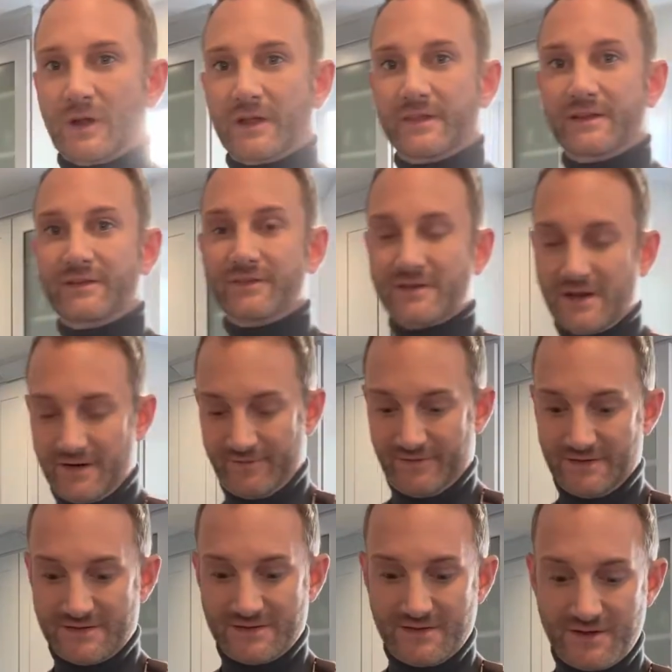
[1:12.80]
This knife
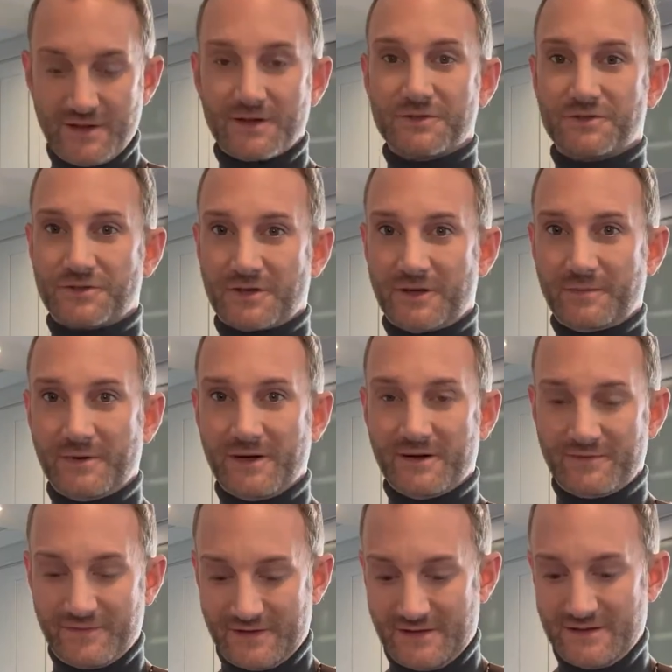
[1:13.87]
is not sharp
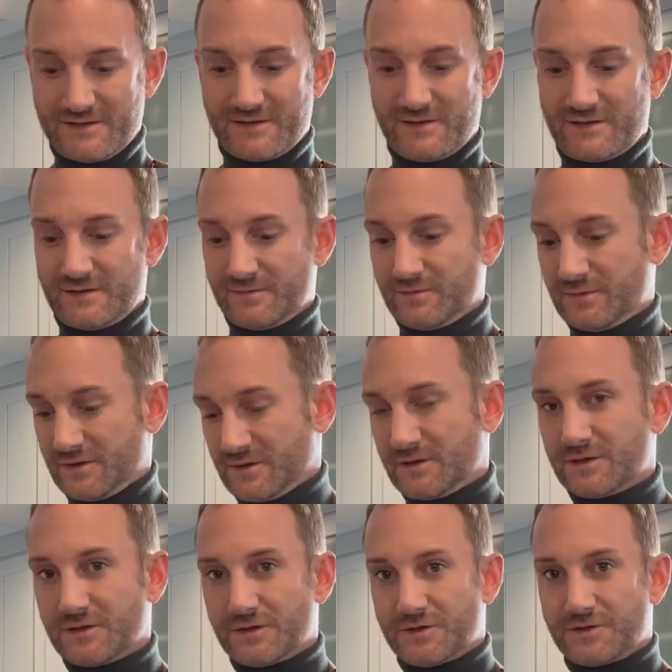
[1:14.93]
enough, it needs to some
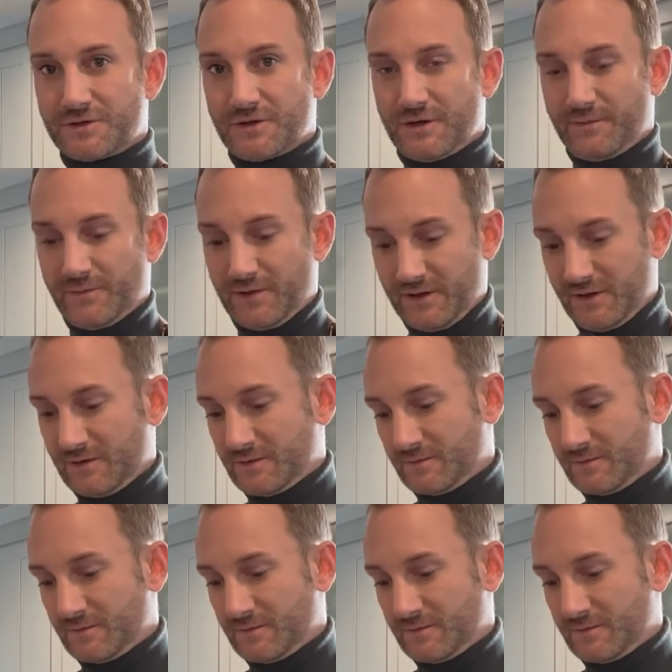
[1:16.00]
sharpening.